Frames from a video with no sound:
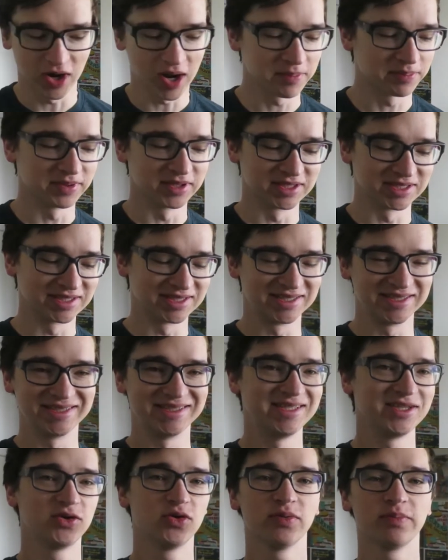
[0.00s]
Grandpa's
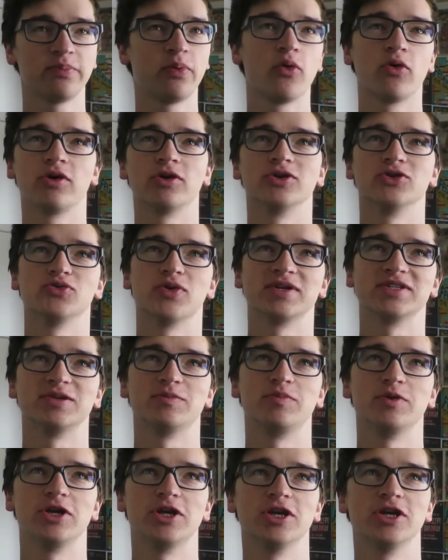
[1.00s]
Secret Porridge
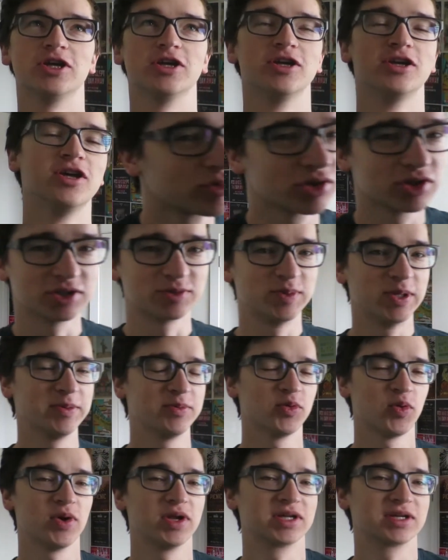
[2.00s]
Recipe. Just
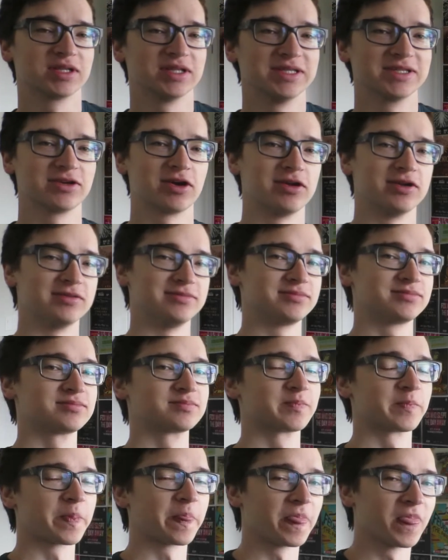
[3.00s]
people want to click on
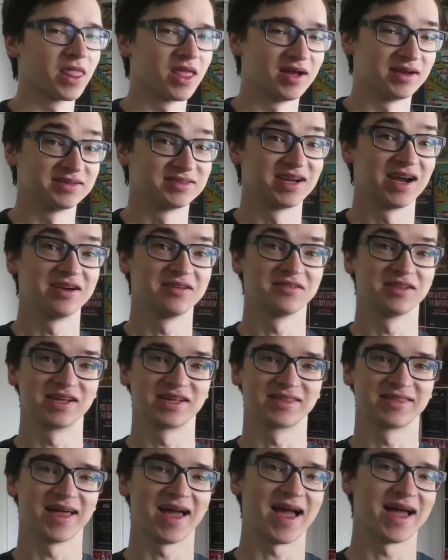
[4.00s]
a title
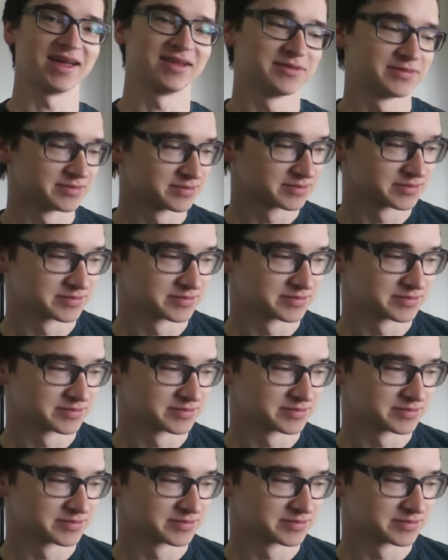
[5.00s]
like that.